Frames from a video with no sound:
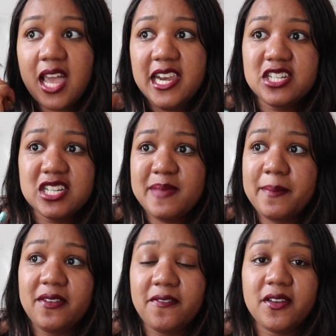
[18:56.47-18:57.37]
And it just
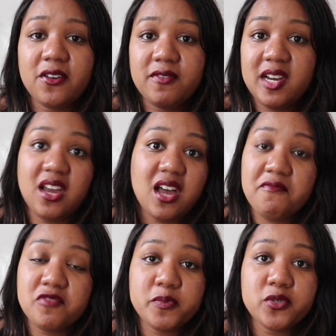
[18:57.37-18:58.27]
made me feel really
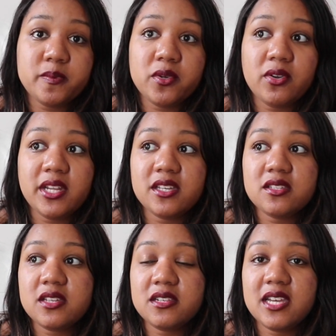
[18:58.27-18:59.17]
uncomfortable, to be
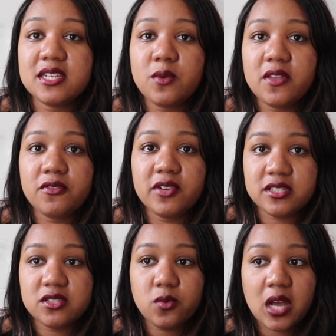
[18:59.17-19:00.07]
honest, and that's one of the
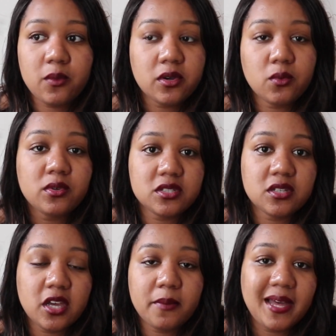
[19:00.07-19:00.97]
reasons why I wouldn't want to
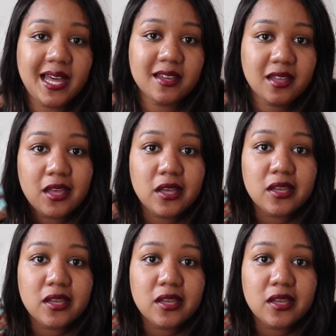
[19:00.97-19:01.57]
go back